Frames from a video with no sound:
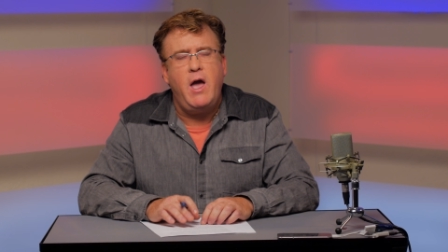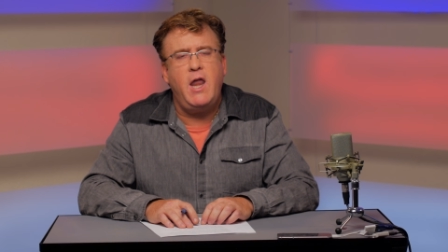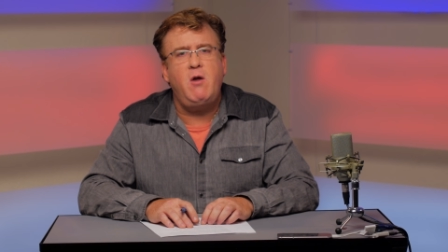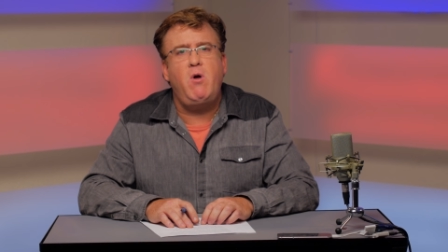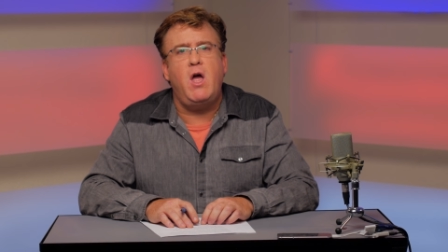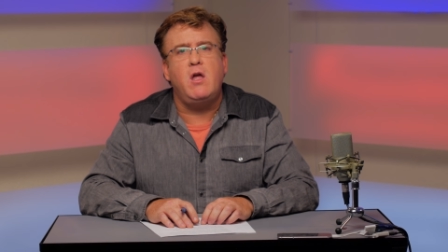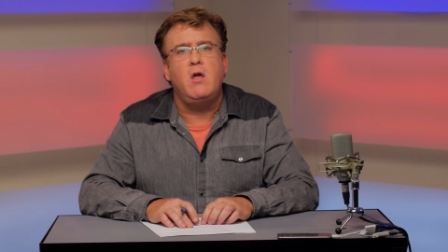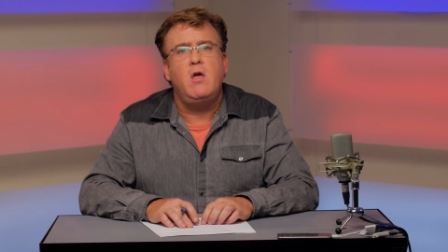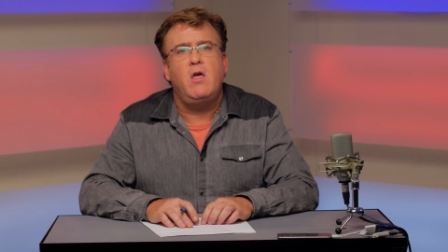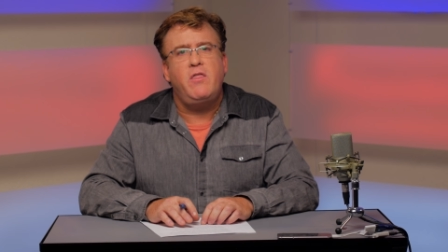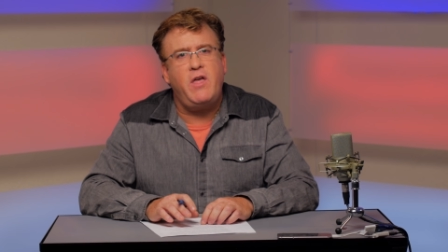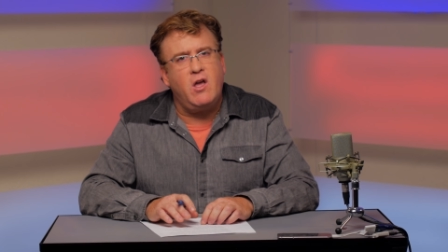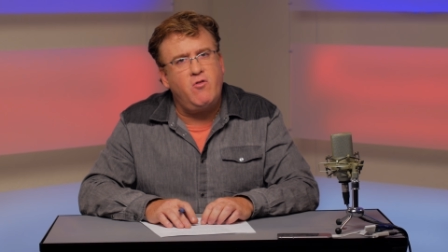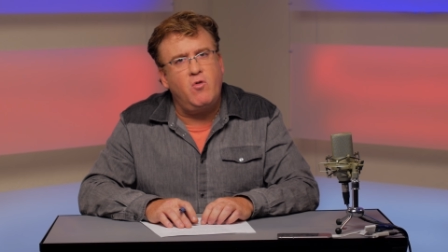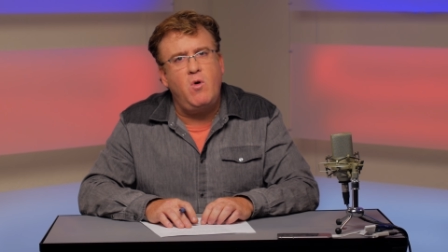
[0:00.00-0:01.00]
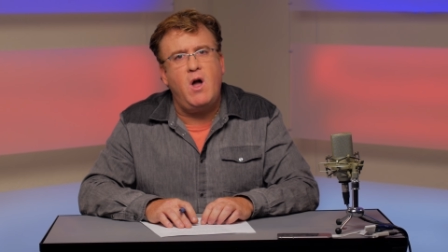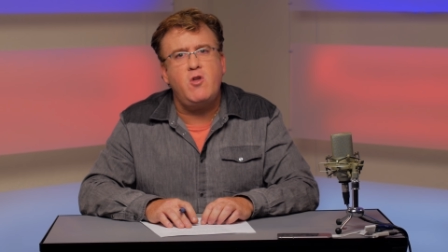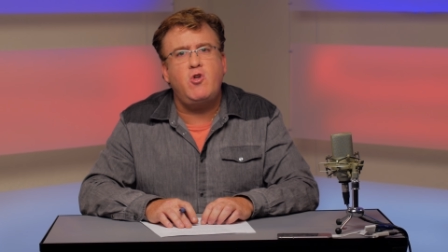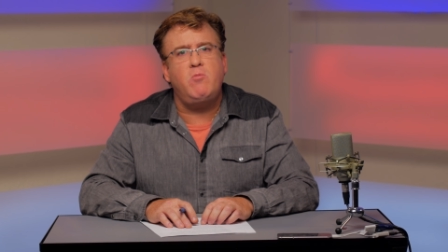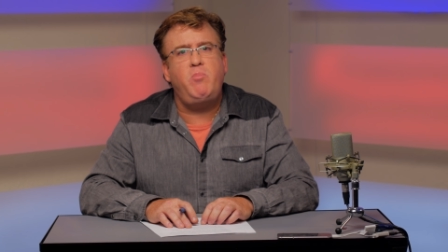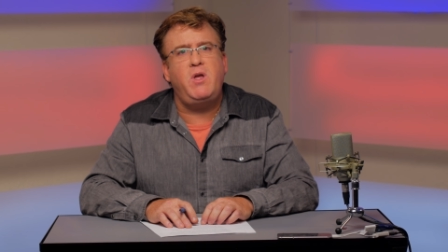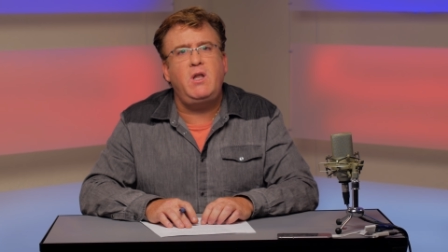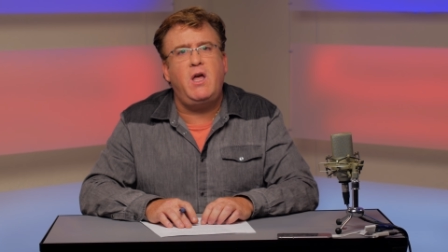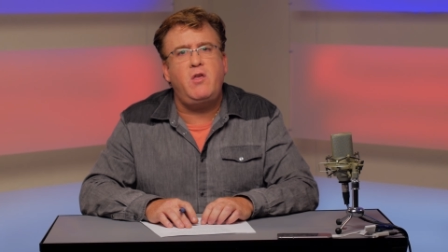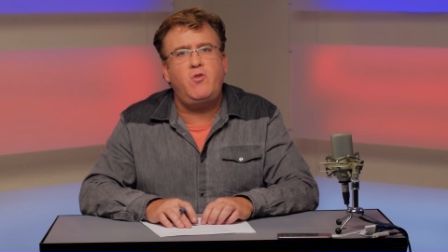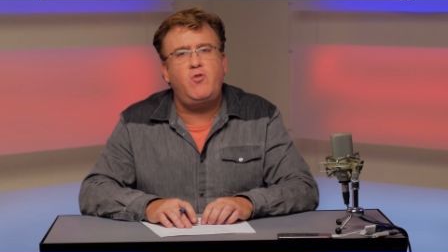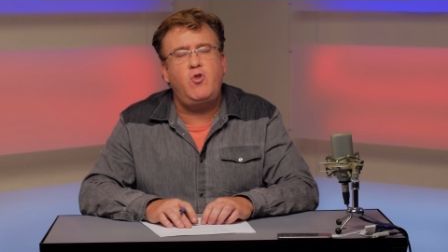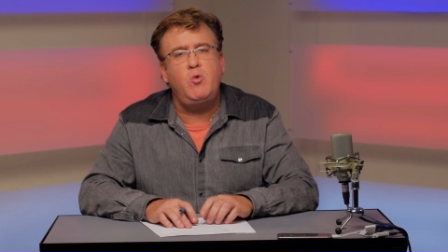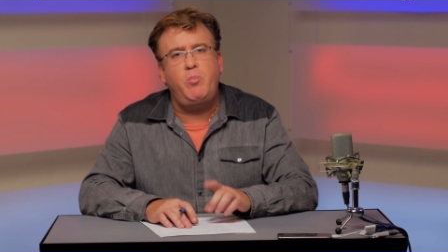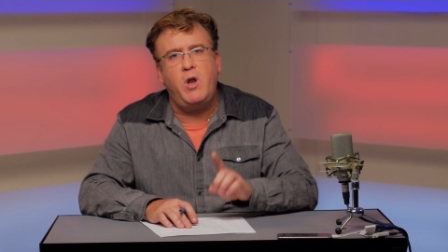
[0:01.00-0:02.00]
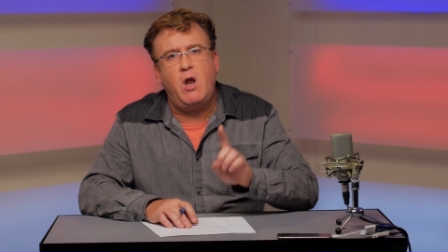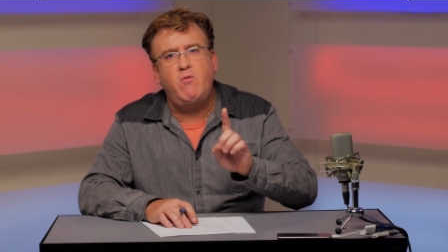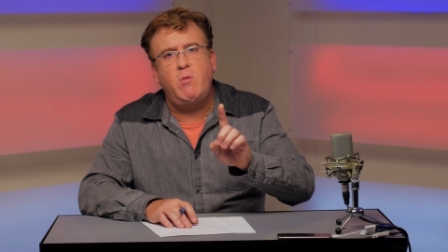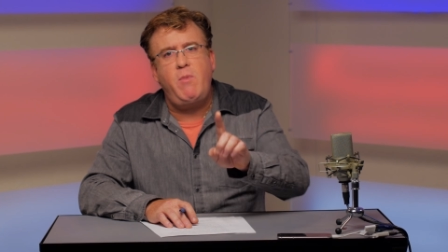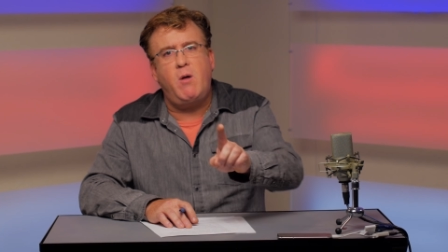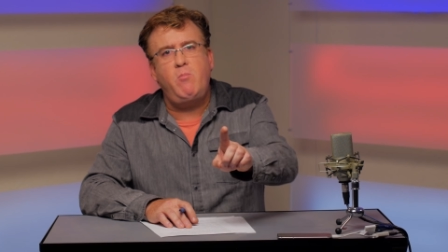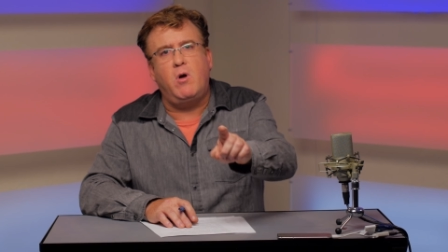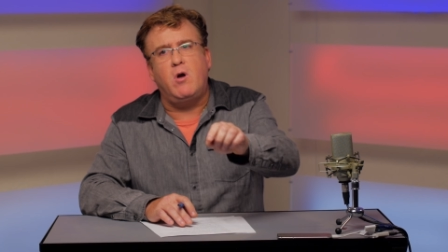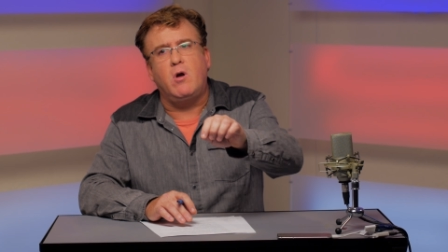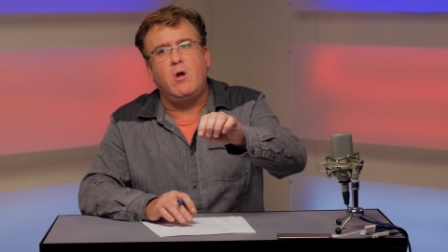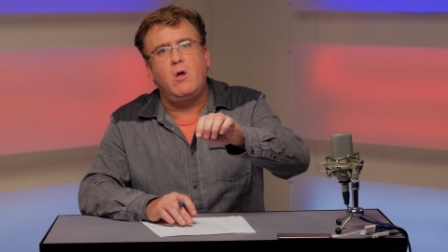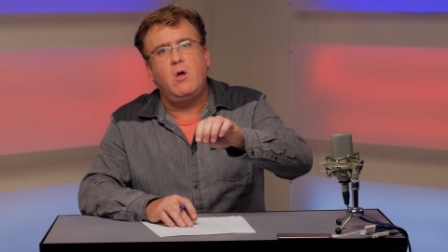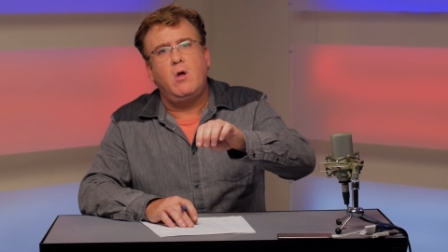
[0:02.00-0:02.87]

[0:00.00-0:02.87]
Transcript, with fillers: Anyway, thanks for watching Be Less Stupid, and remember,